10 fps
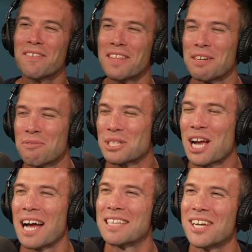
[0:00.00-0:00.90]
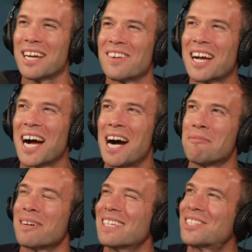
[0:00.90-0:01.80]
not even that it was, it's not even
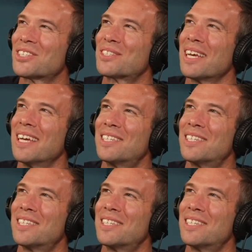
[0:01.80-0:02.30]
comedy. It's just,